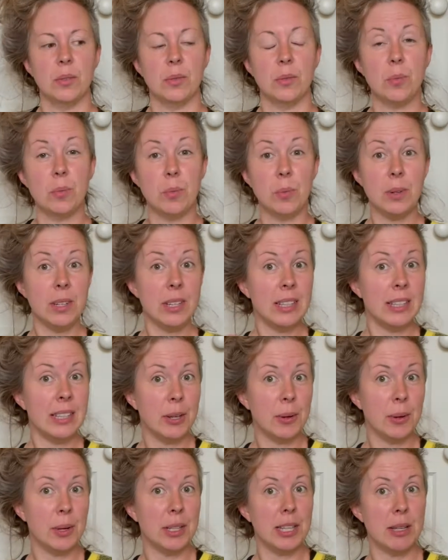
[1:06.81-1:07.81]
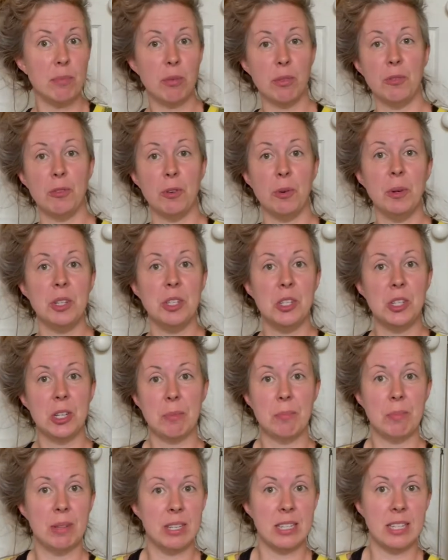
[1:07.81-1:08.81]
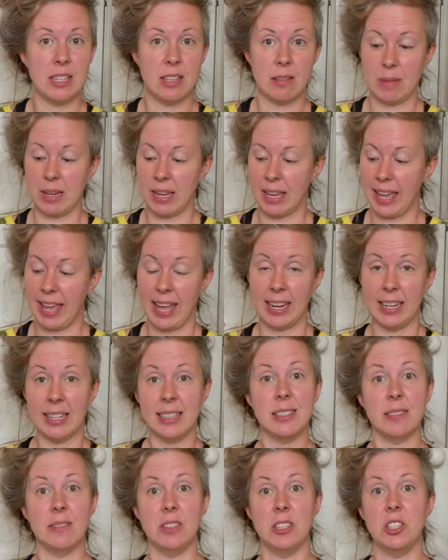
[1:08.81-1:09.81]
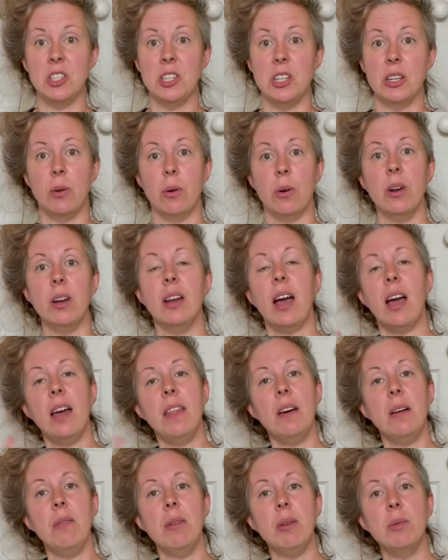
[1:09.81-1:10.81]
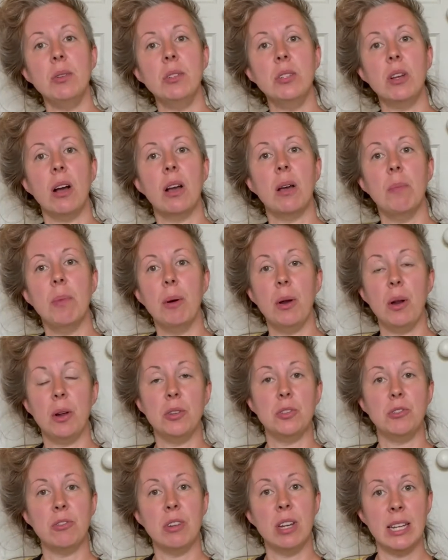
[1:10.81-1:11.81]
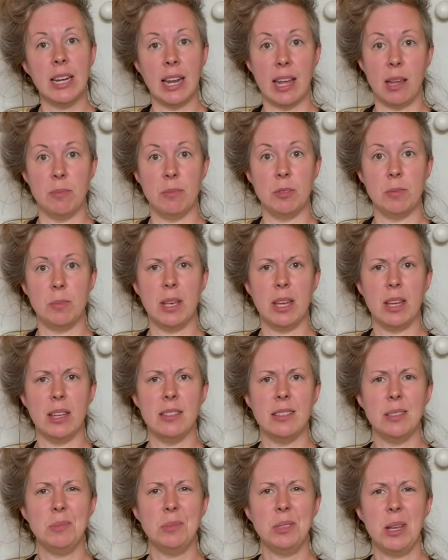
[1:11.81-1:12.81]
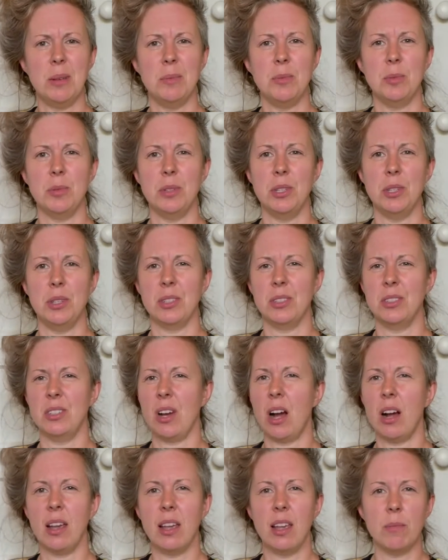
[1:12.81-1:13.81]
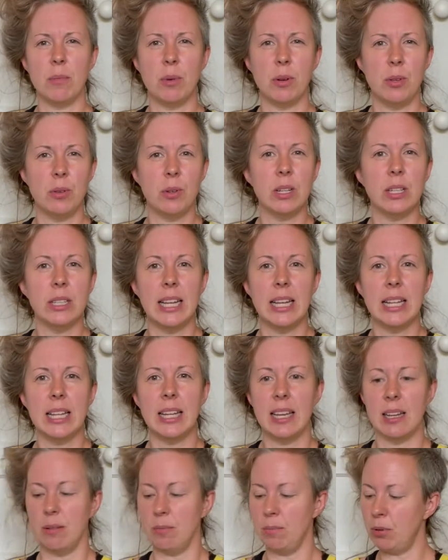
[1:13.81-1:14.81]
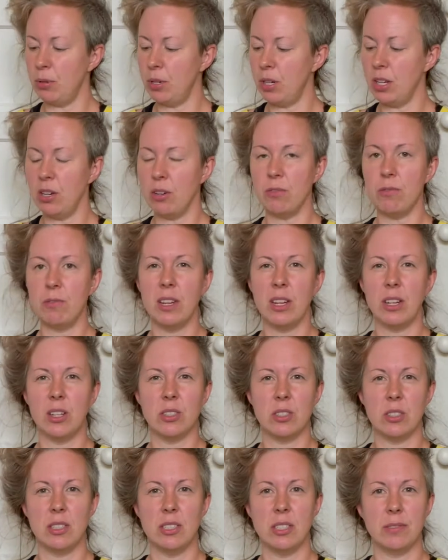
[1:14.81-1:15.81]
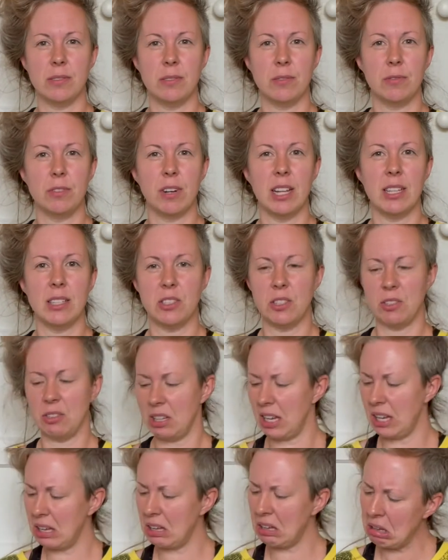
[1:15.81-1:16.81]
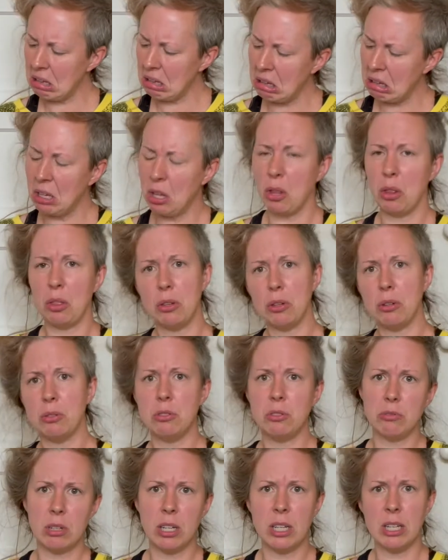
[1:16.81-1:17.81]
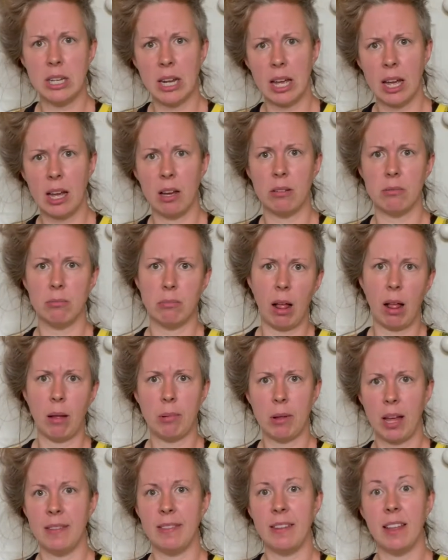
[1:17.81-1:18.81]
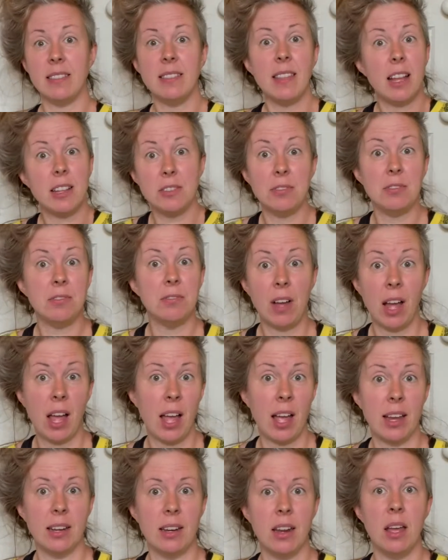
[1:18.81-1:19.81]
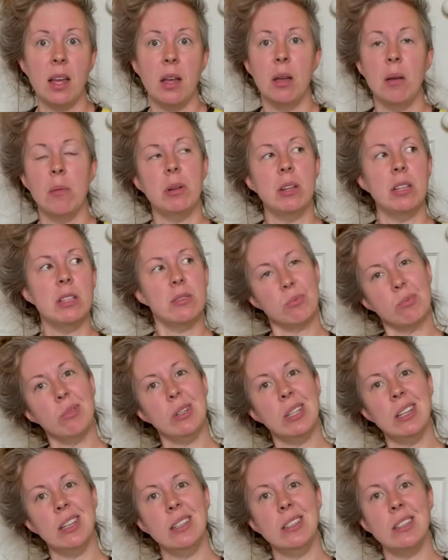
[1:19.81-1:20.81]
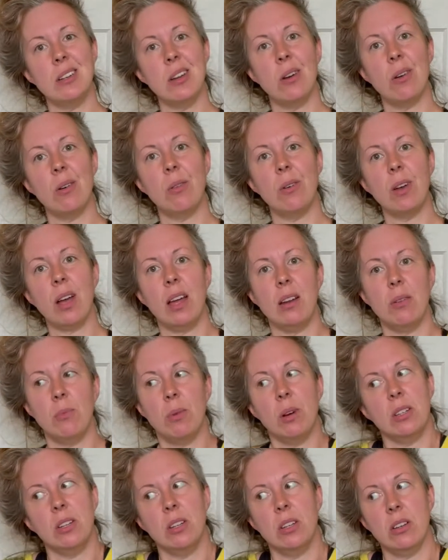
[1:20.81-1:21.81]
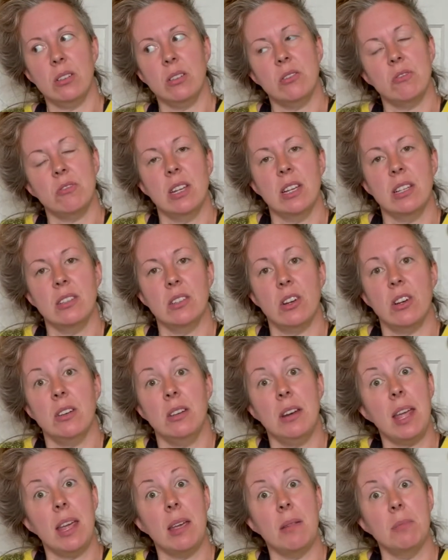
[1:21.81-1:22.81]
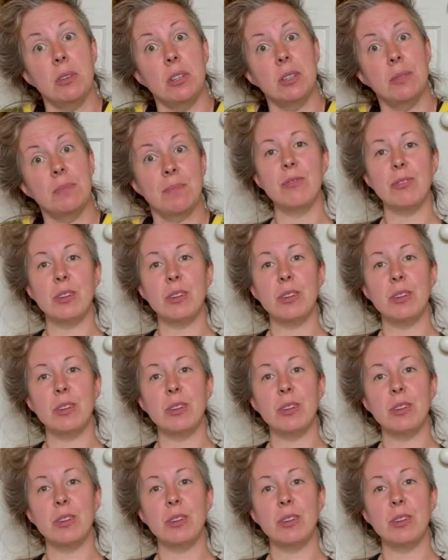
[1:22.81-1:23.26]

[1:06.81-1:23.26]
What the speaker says: But really quickly, before we jump into the mechanics of the G chord, I thought we would talk about our string names, because sometimes when you're talking about ukulele and putting your fingers on different frets, you're like, third string down, blah, blah, and that's fine, but it's really good to know kind of what your strings are named.